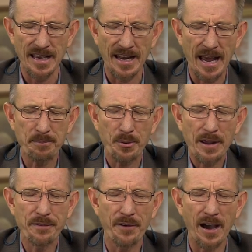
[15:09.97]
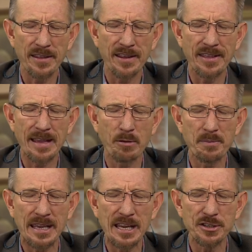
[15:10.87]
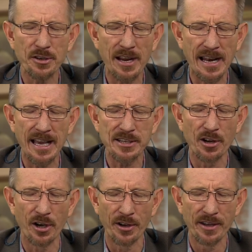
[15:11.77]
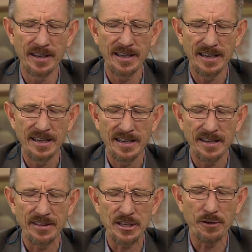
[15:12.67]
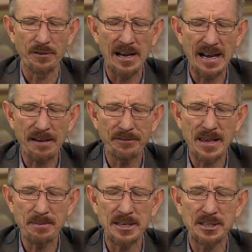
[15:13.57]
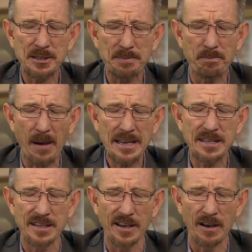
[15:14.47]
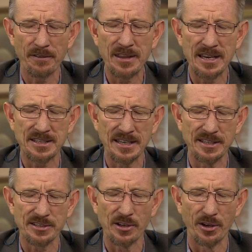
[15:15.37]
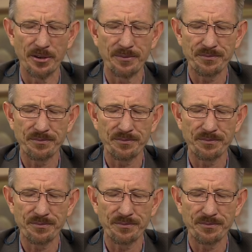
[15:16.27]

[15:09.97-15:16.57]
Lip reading: And I pray, Father, they will begin to realize, Lord, that you've loved them in spite of their sins, Lord.